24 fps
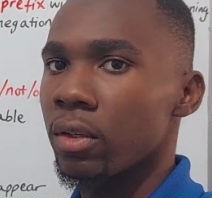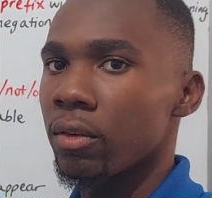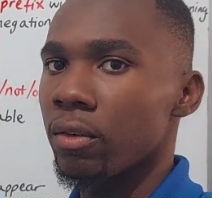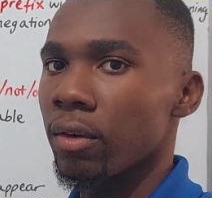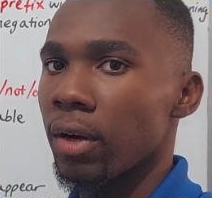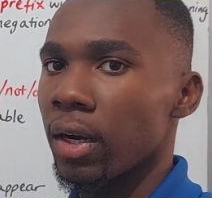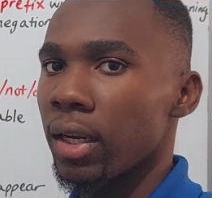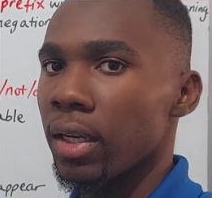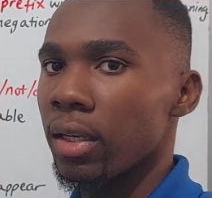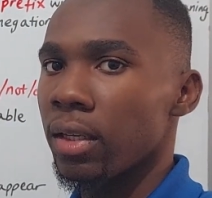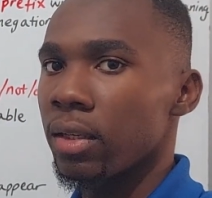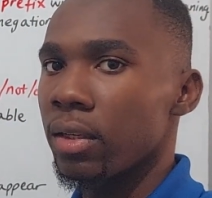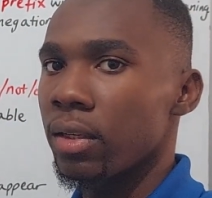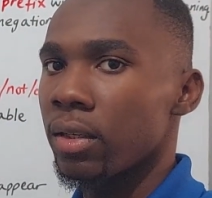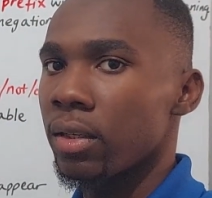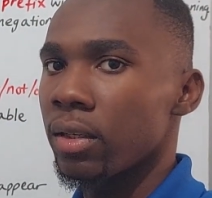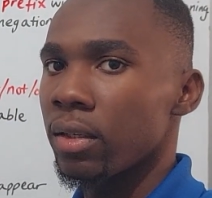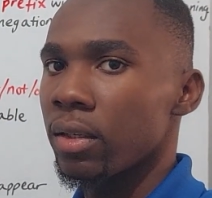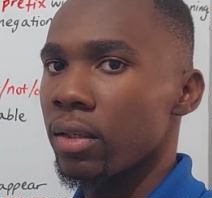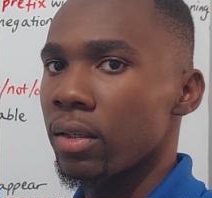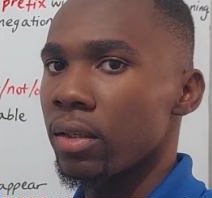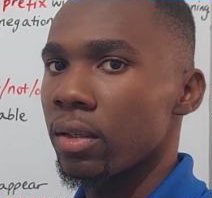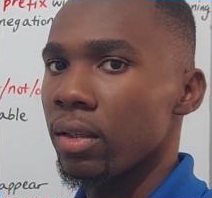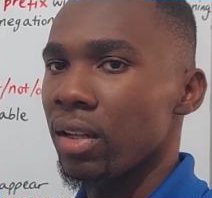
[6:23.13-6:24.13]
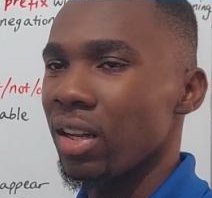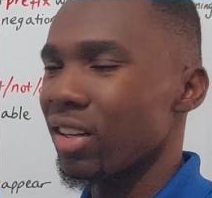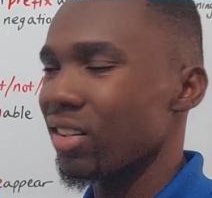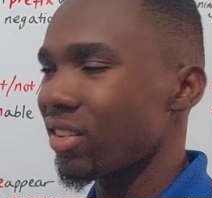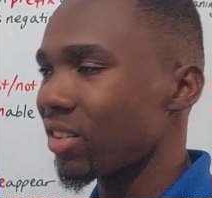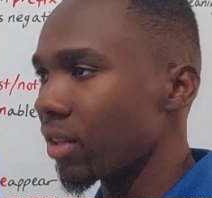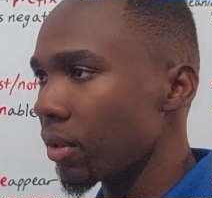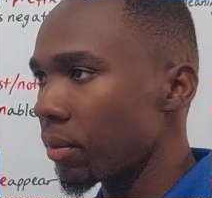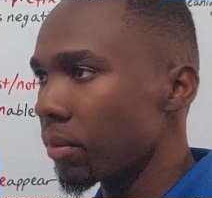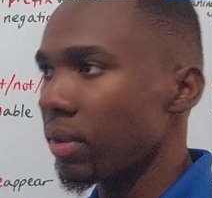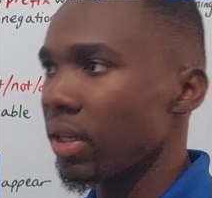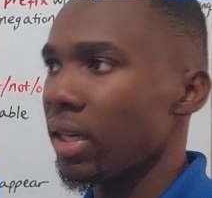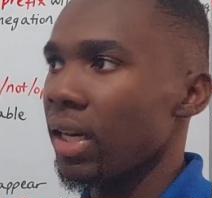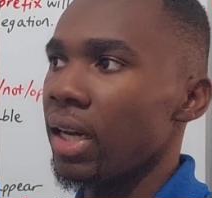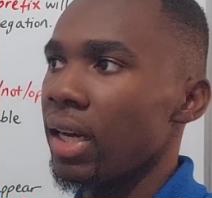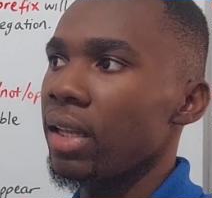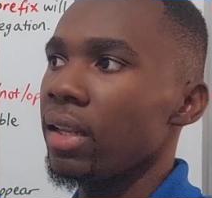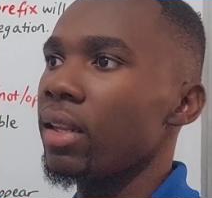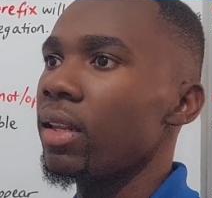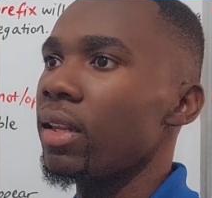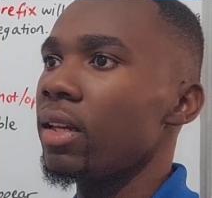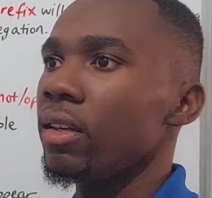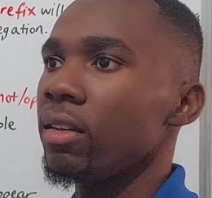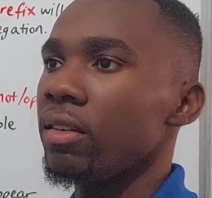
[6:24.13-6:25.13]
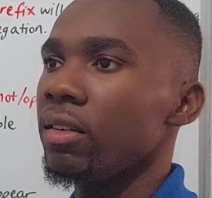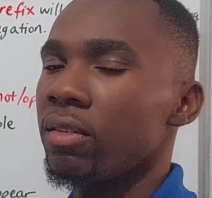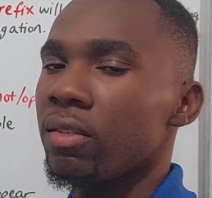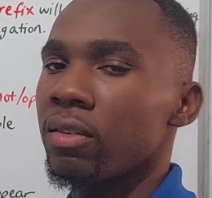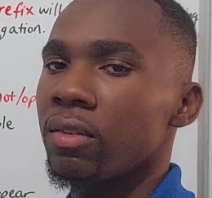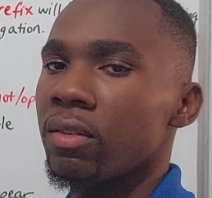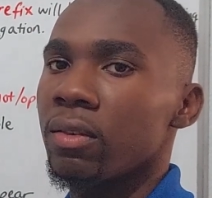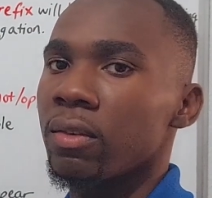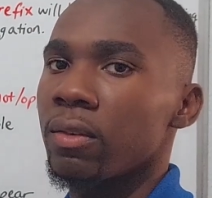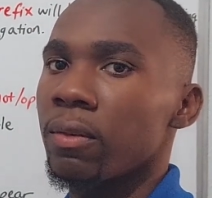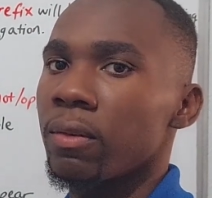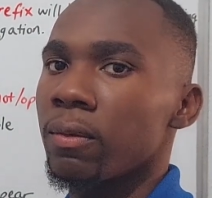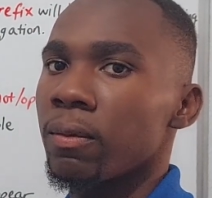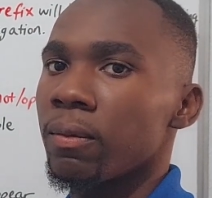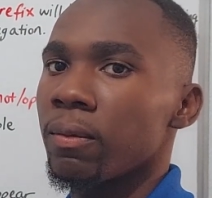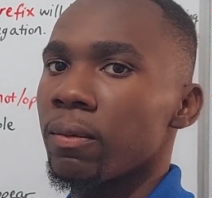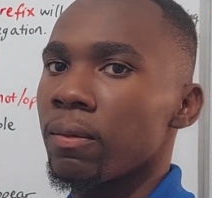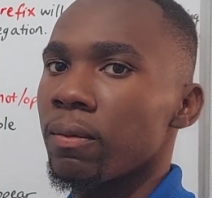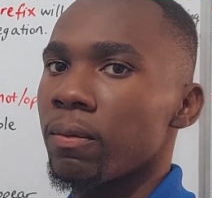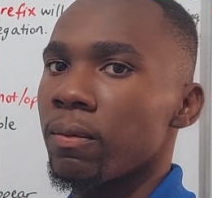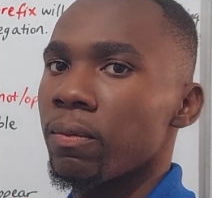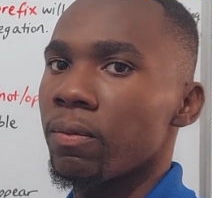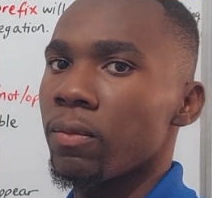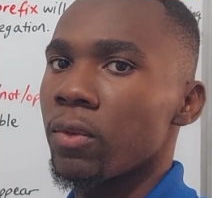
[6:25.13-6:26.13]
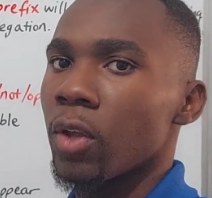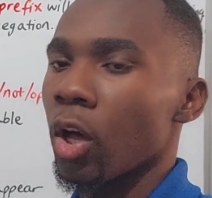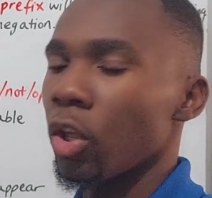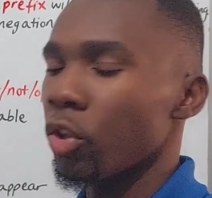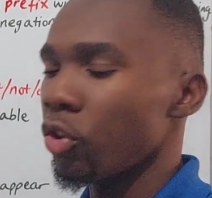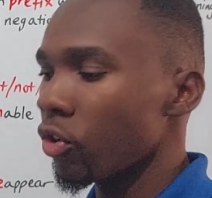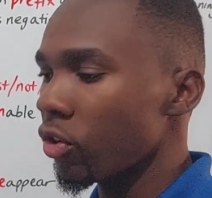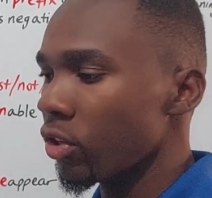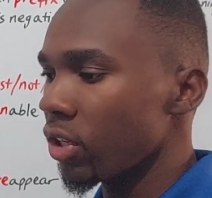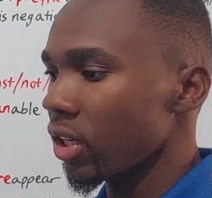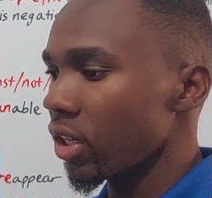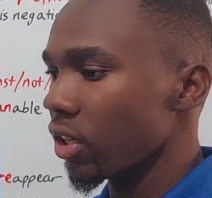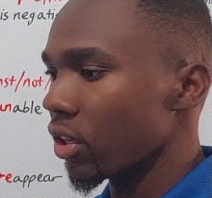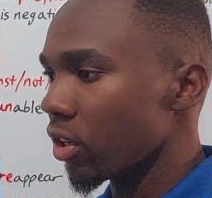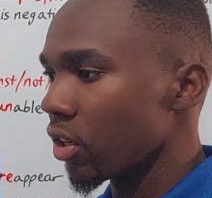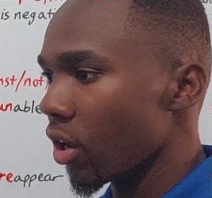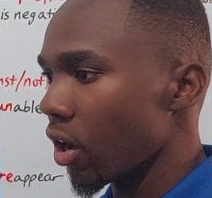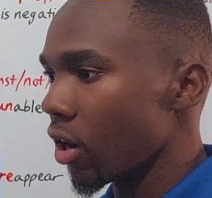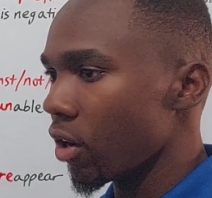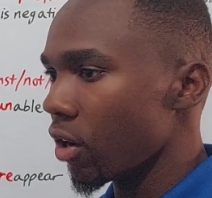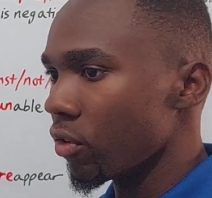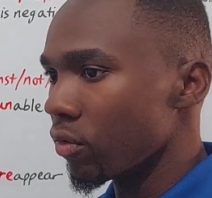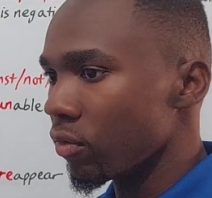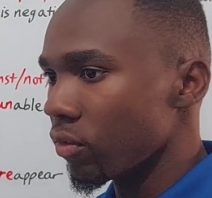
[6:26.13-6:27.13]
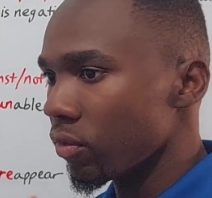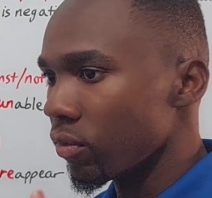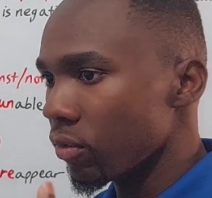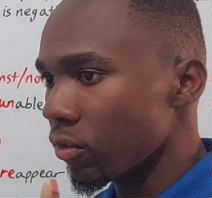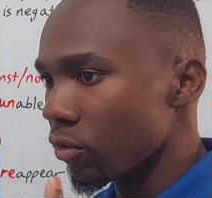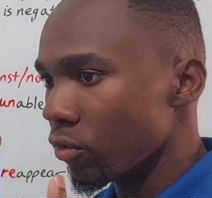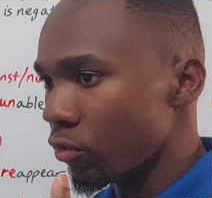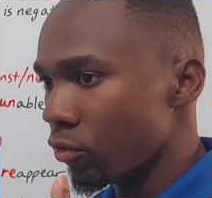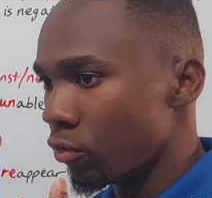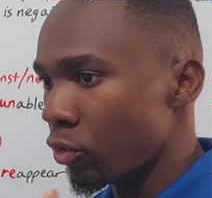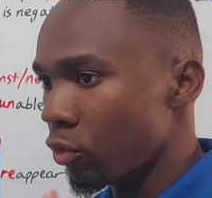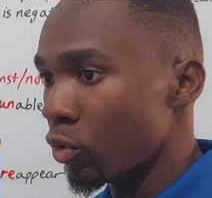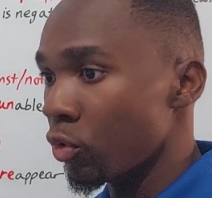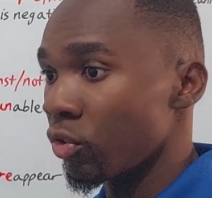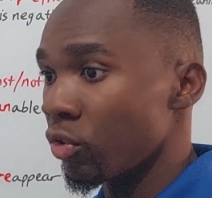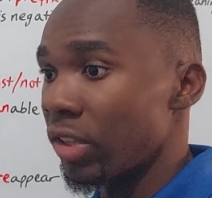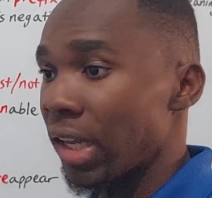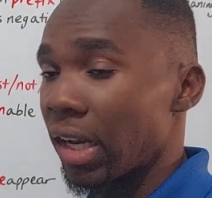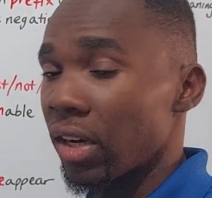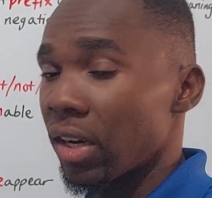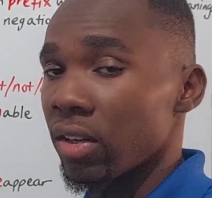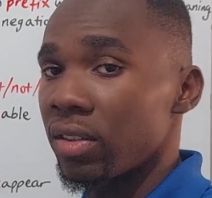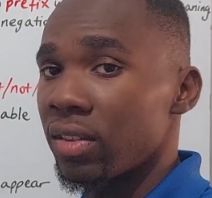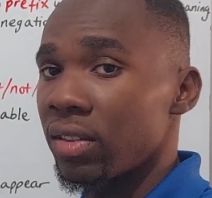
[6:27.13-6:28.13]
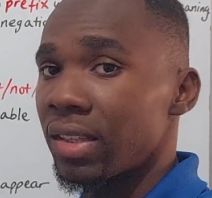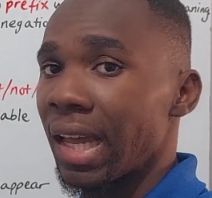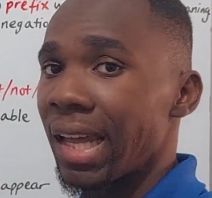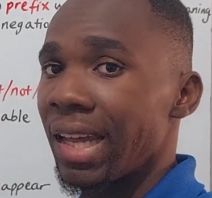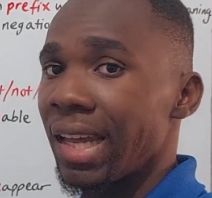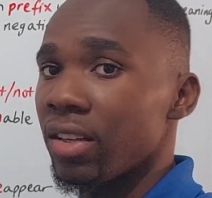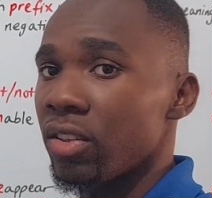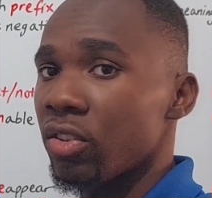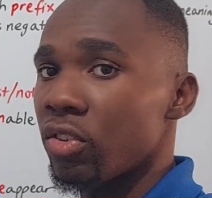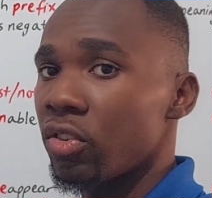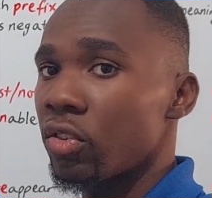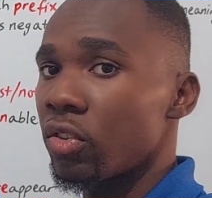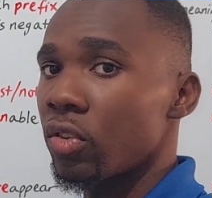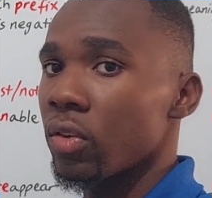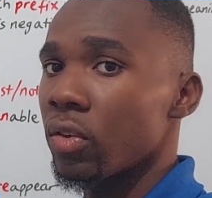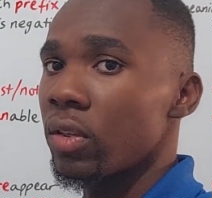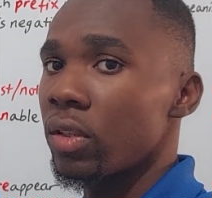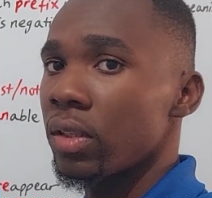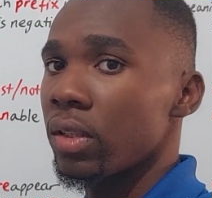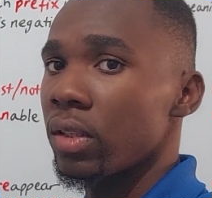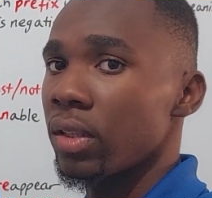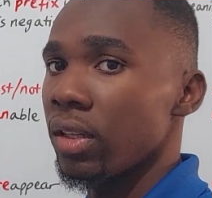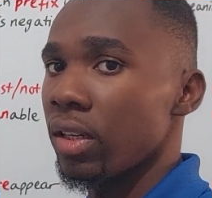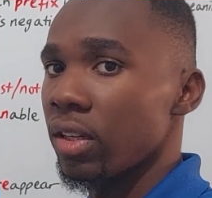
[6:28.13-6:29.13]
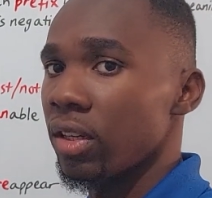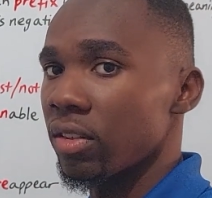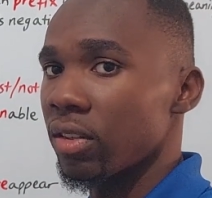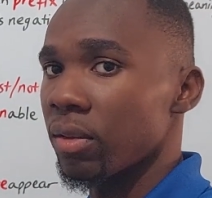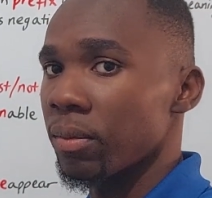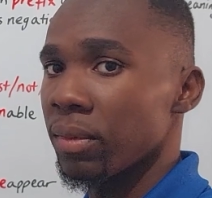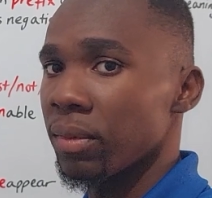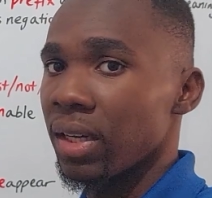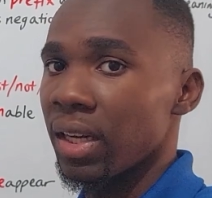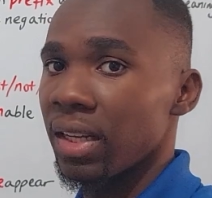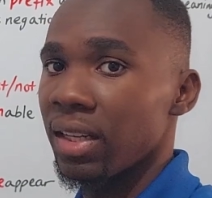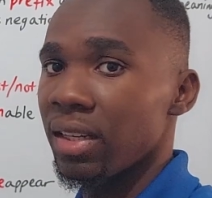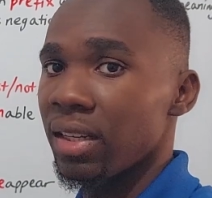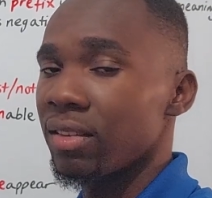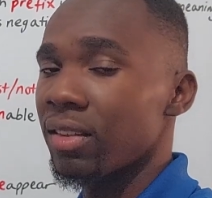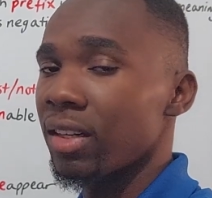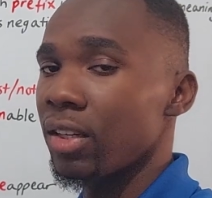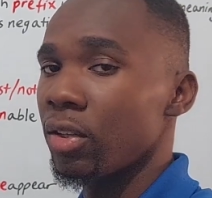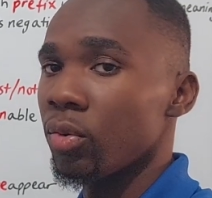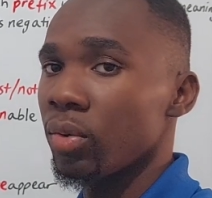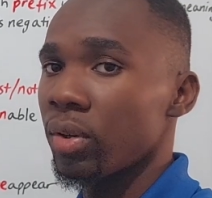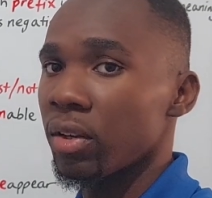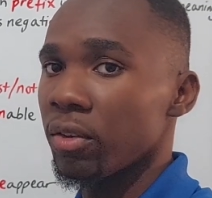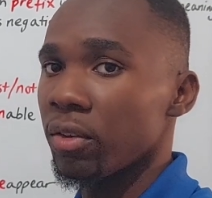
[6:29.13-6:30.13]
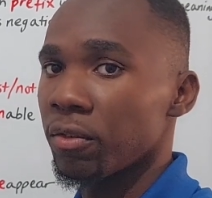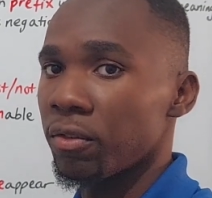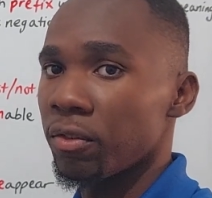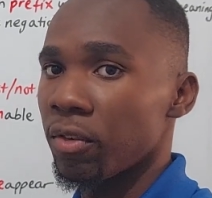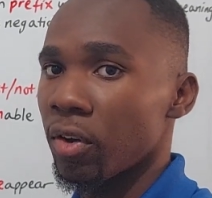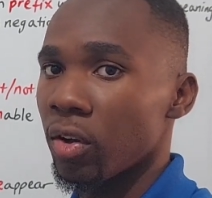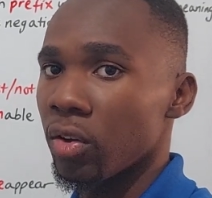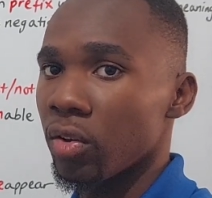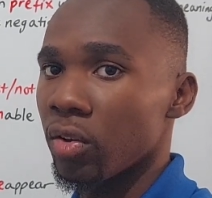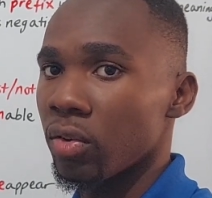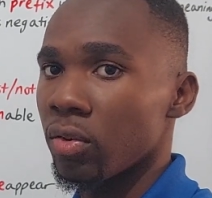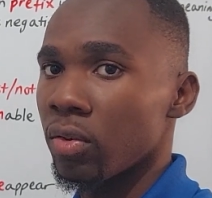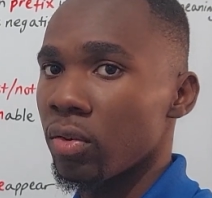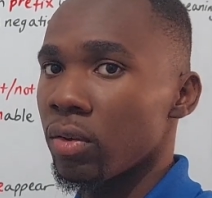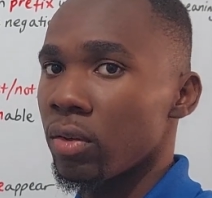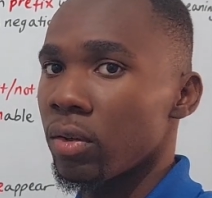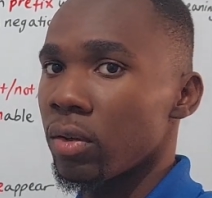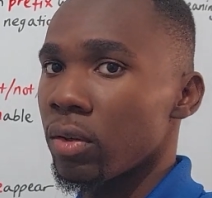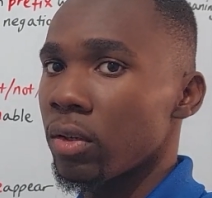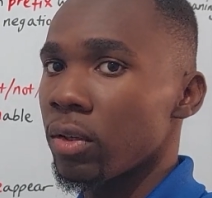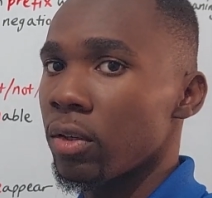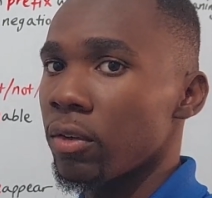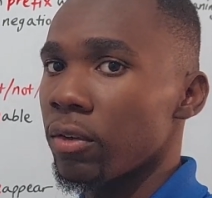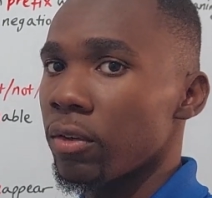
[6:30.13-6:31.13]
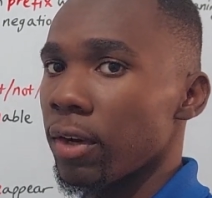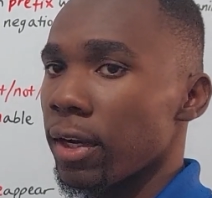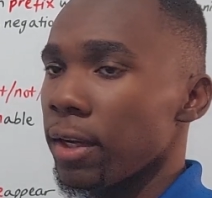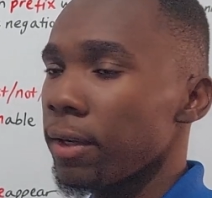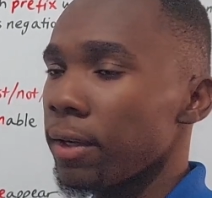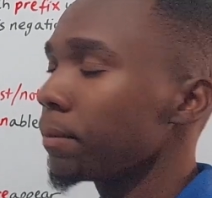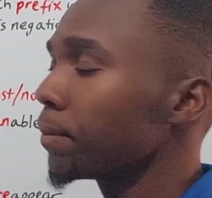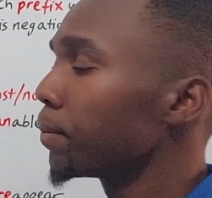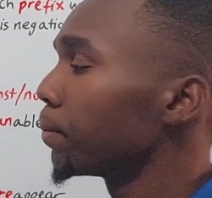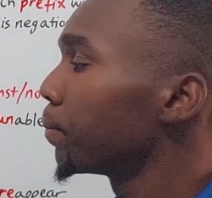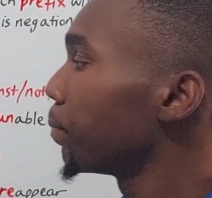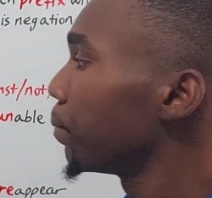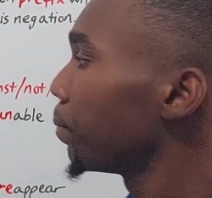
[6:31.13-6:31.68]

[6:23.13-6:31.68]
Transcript: right? There are some guidelines. Although they're not rules that are set in stone, there are some guidelines that you can follow, right?